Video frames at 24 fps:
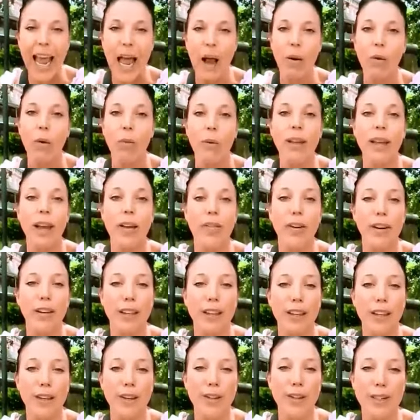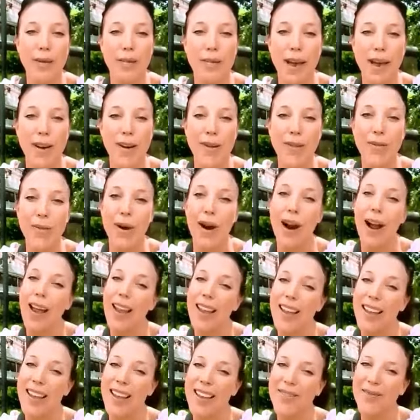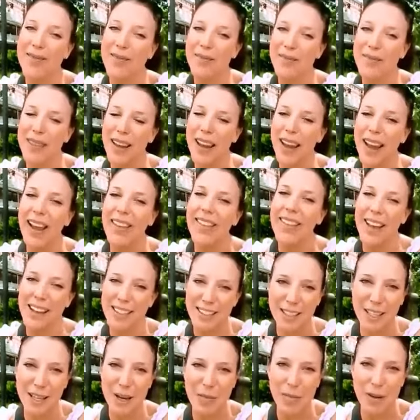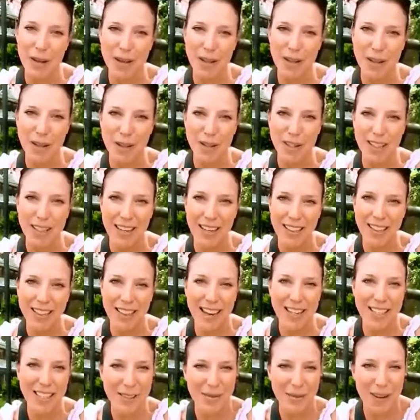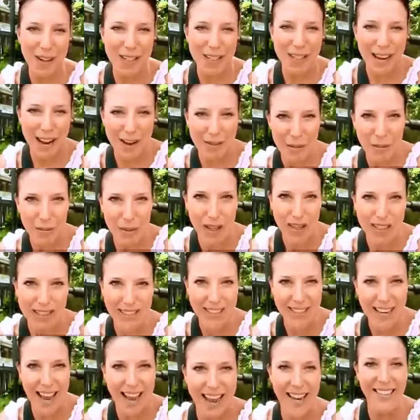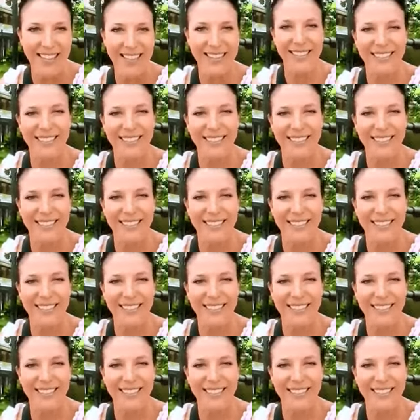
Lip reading: and we'll be covering the news that matters where I am, and that's going to be in Houston. Thanks so much, and have a blessed day.